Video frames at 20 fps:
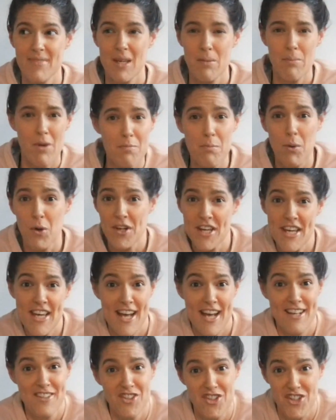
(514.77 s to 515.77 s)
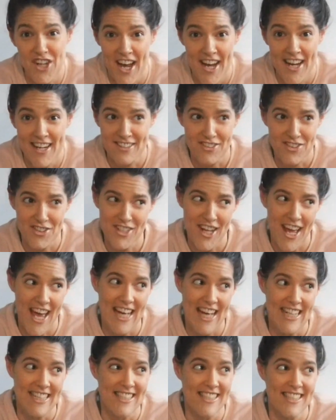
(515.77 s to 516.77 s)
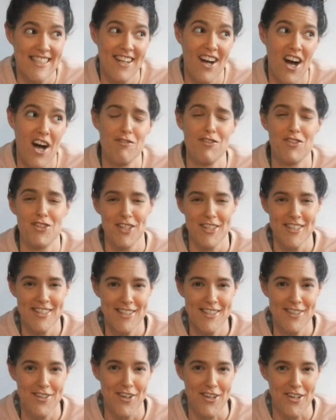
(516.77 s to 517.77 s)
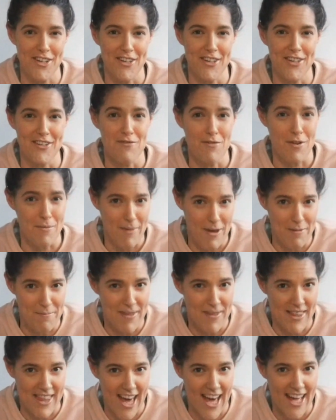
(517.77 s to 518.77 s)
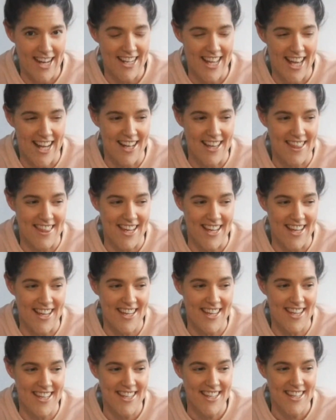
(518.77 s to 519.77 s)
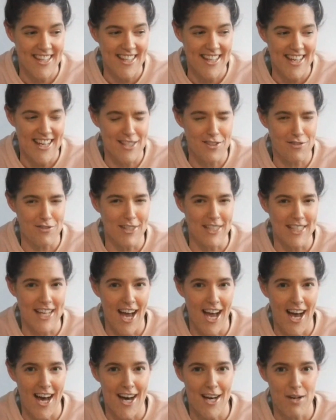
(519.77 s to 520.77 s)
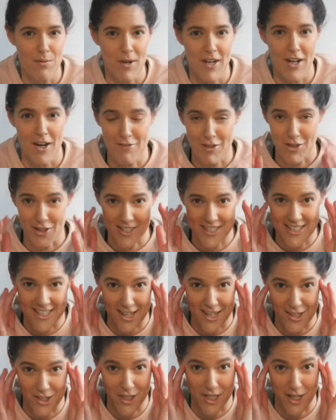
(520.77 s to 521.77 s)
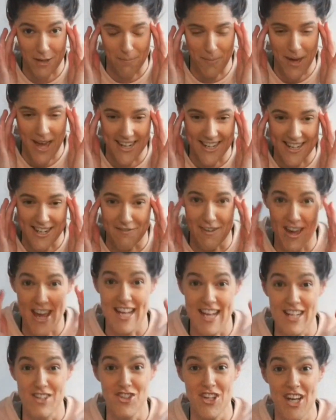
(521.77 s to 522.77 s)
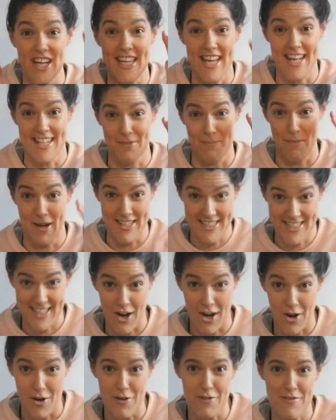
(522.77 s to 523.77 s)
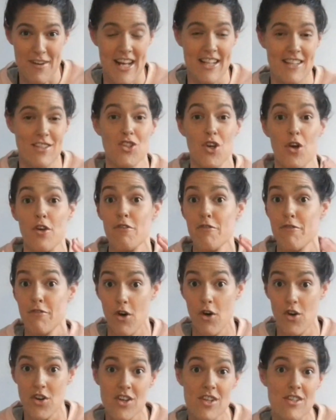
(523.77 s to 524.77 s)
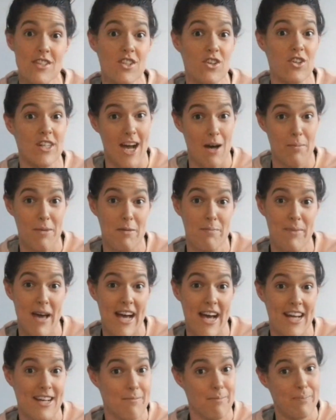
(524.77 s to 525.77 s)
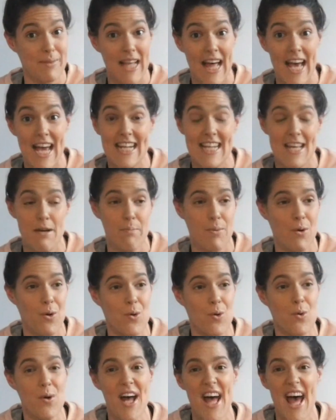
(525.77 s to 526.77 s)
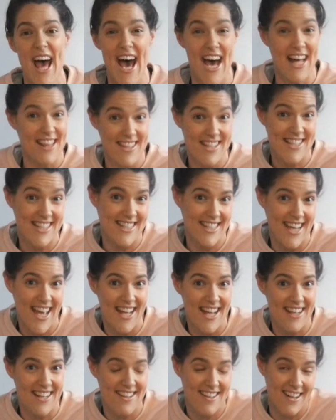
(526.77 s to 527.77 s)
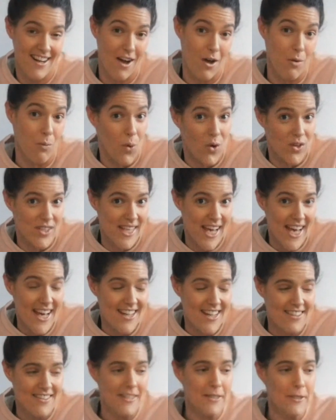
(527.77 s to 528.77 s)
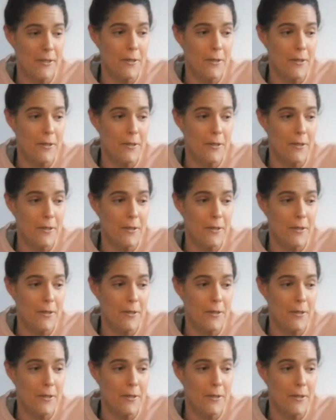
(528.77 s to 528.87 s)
my body has changed, and I've just got to remember that. And I think it's really hard when I've got such a competitive edge against myself and so focused on coming back and playing netball at the standard that I was at.